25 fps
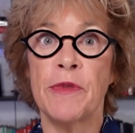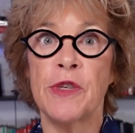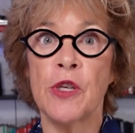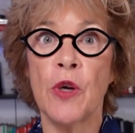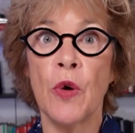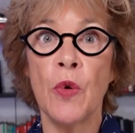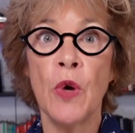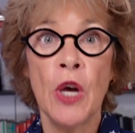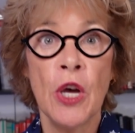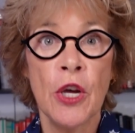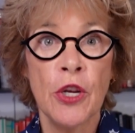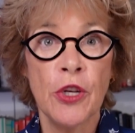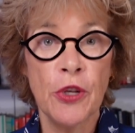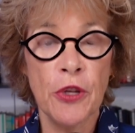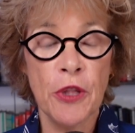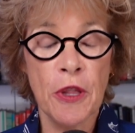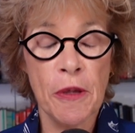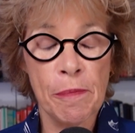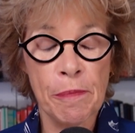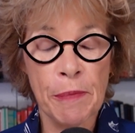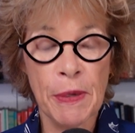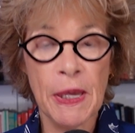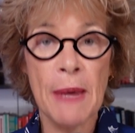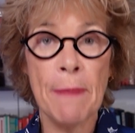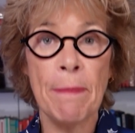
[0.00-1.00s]
So do
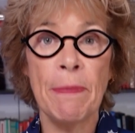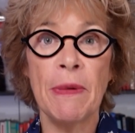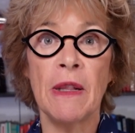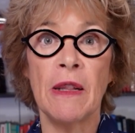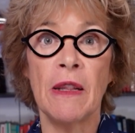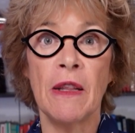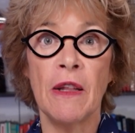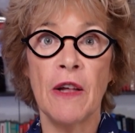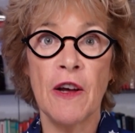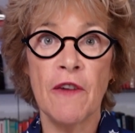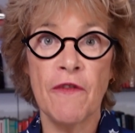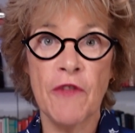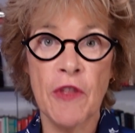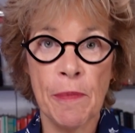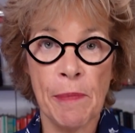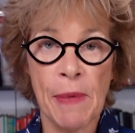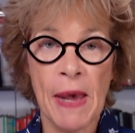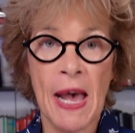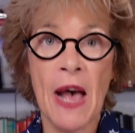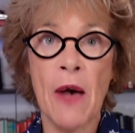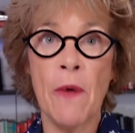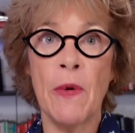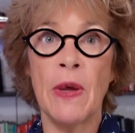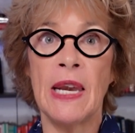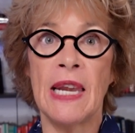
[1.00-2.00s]
the people of the
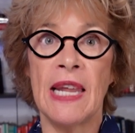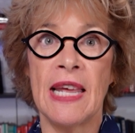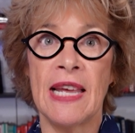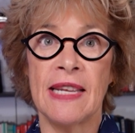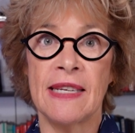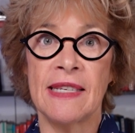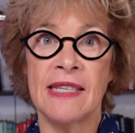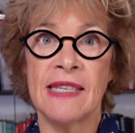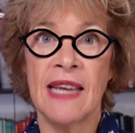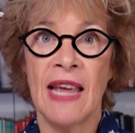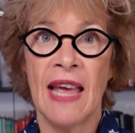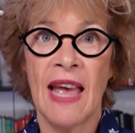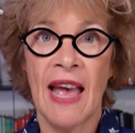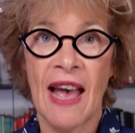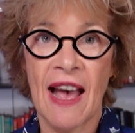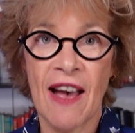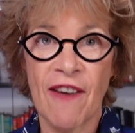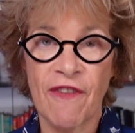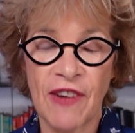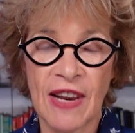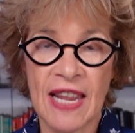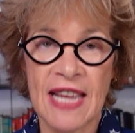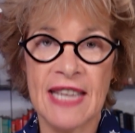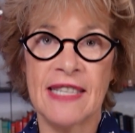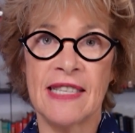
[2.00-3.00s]
Powerlands
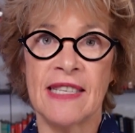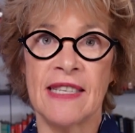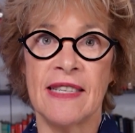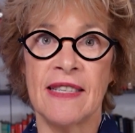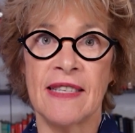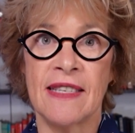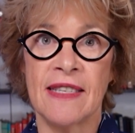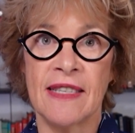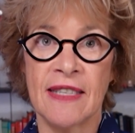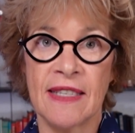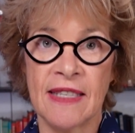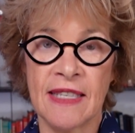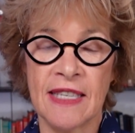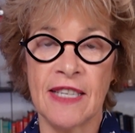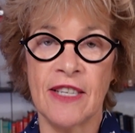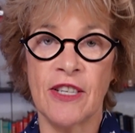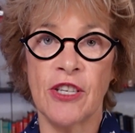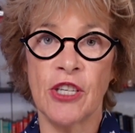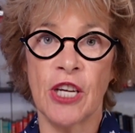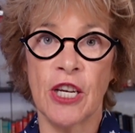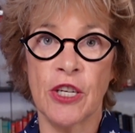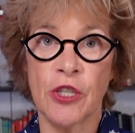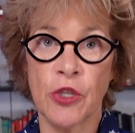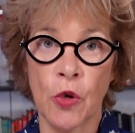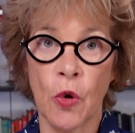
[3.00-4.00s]
have lessons to
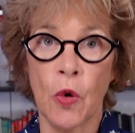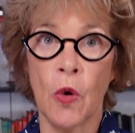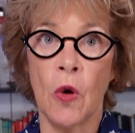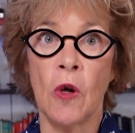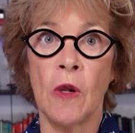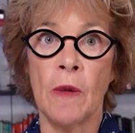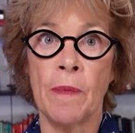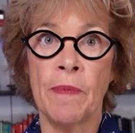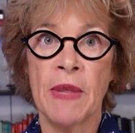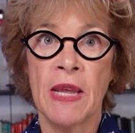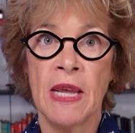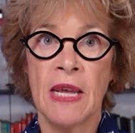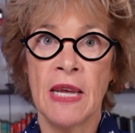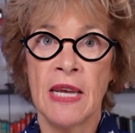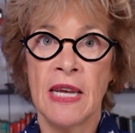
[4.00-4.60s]
teach us all?